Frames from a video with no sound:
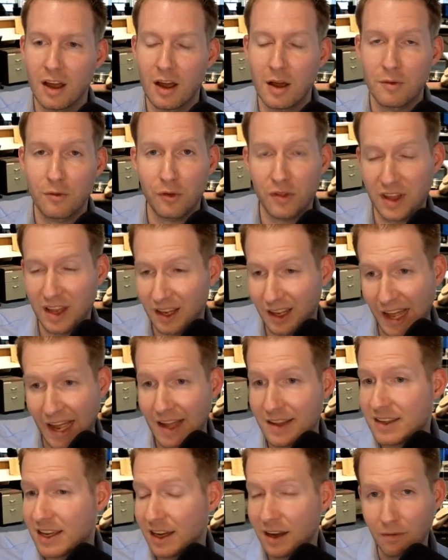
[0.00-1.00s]
For the
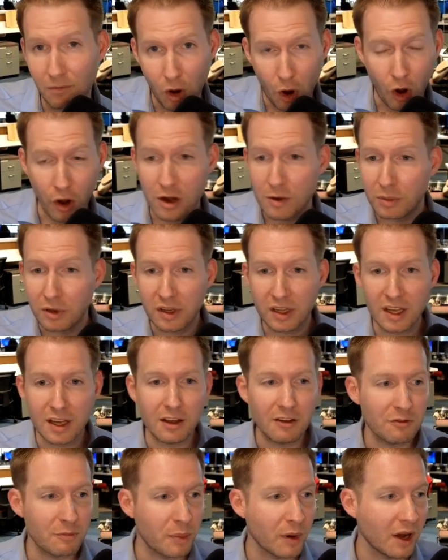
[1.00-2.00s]
Atlantic, hard to
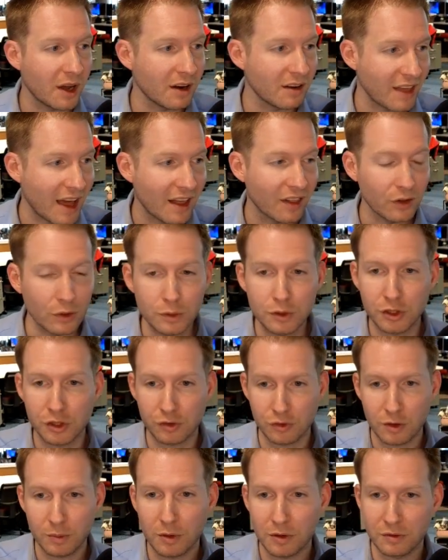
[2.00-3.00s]
believe, but that little
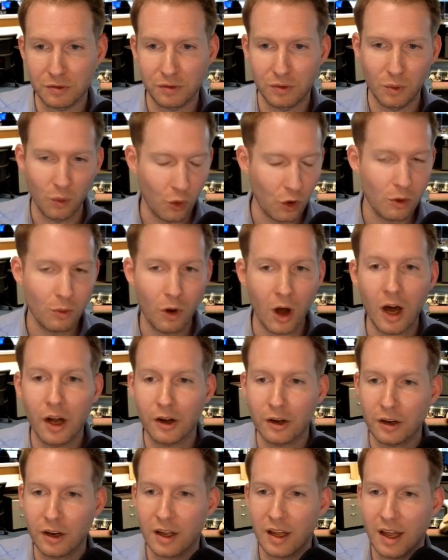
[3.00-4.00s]
strip of warm
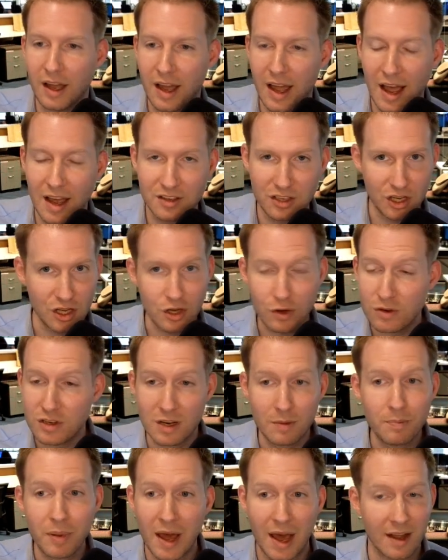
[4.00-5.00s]
water has a huge
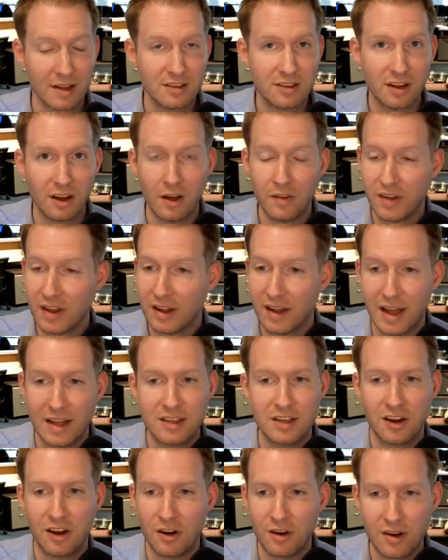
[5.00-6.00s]
impact on the
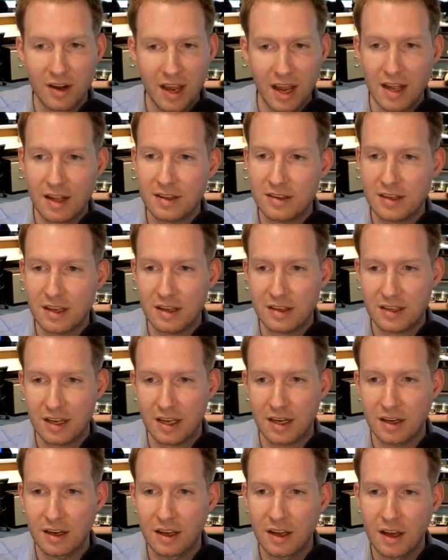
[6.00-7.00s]
Atlantic hurricane
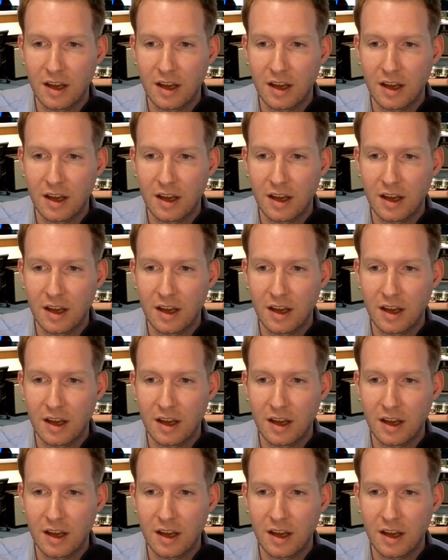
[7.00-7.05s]
season.